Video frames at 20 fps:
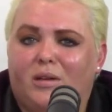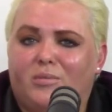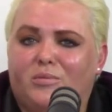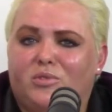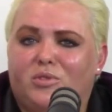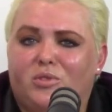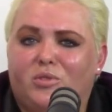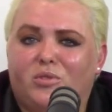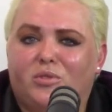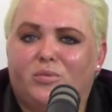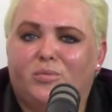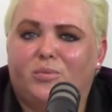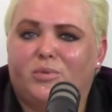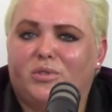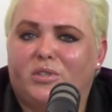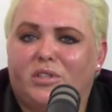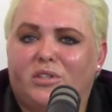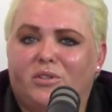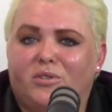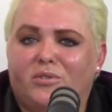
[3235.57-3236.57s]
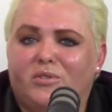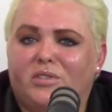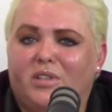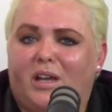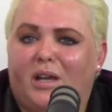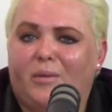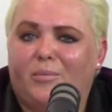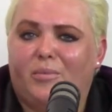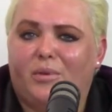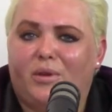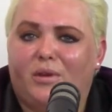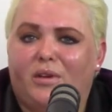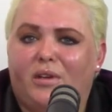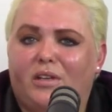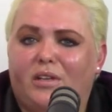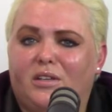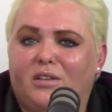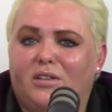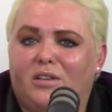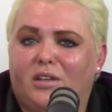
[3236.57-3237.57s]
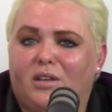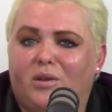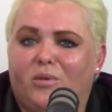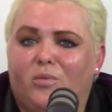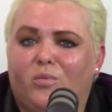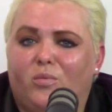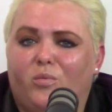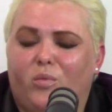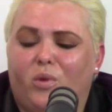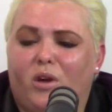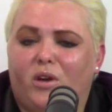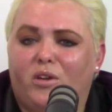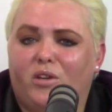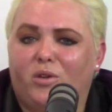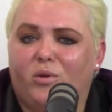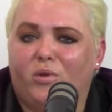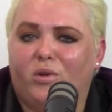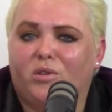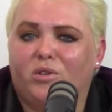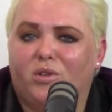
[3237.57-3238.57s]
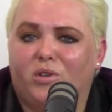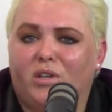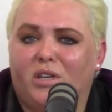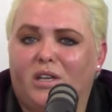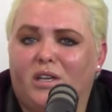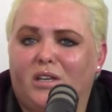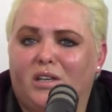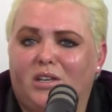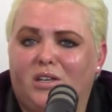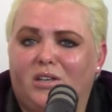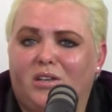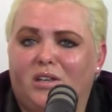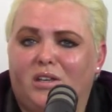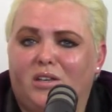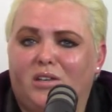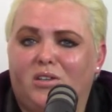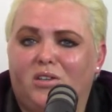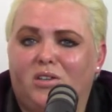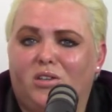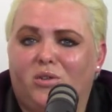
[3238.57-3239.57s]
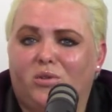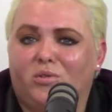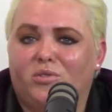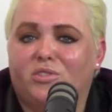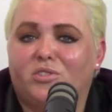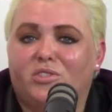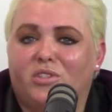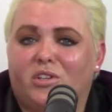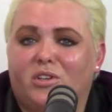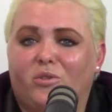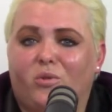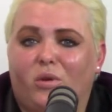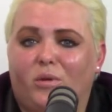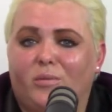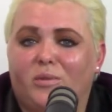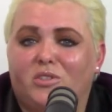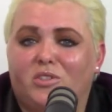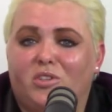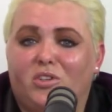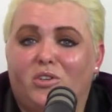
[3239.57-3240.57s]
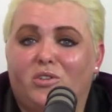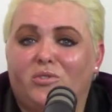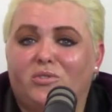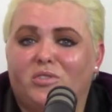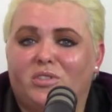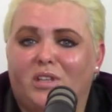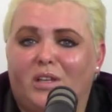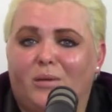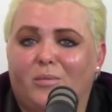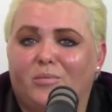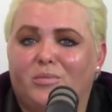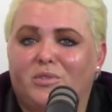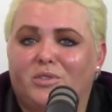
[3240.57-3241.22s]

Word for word: up to a particular time period uh, where you are looking, and uh, you're just in agreement to use them.